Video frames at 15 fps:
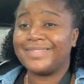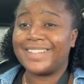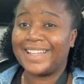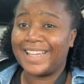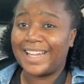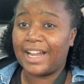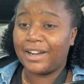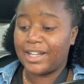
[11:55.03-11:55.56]

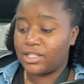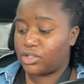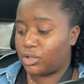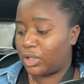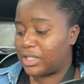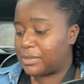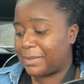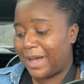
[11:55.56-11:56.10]
get out as soon
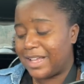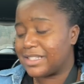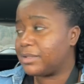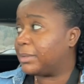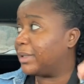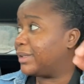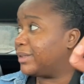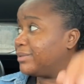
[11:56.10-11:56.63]
as
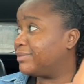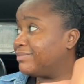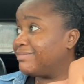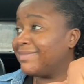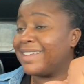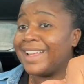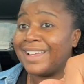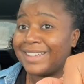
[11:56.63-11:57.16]
possible.
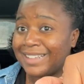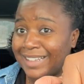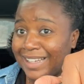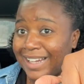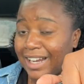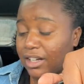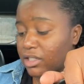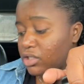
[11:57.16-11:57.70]
Get
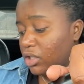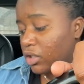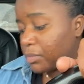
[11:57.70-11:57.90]
out as soon as